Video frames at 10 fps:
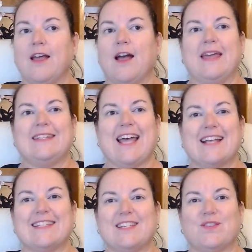and
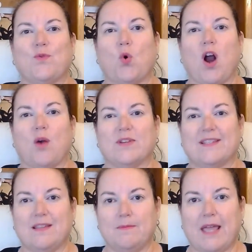Dext is for our
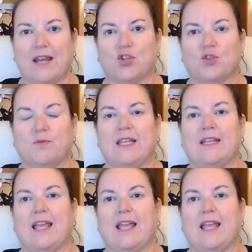receipt management,